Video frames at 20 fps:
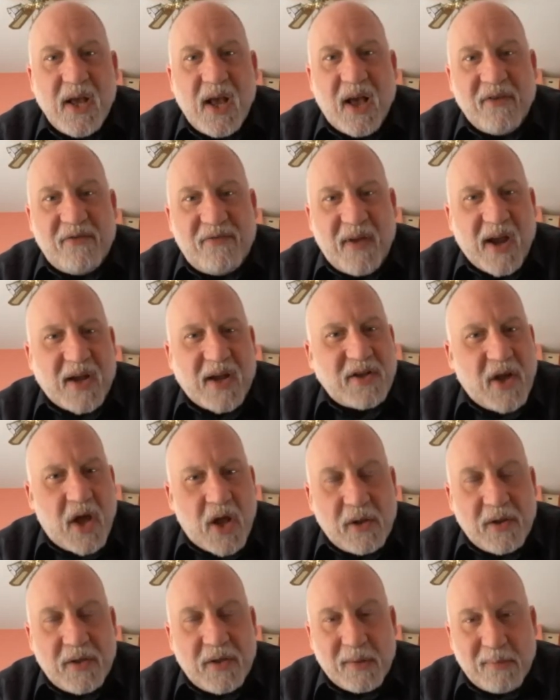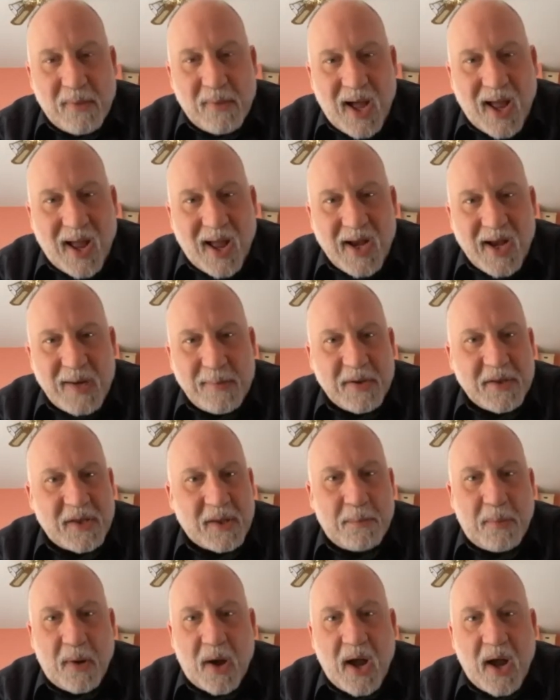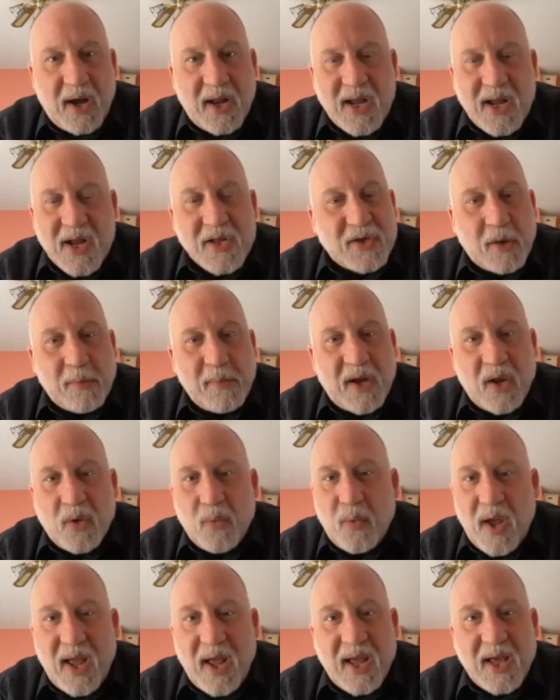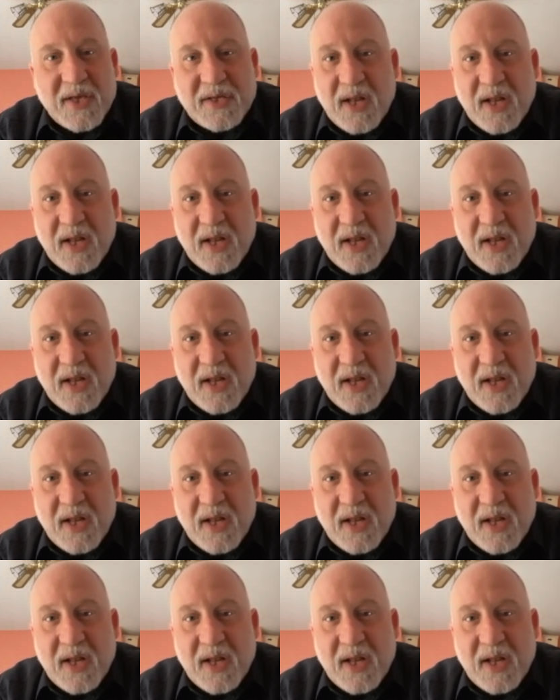affect not only the mind, but the body in so many ways.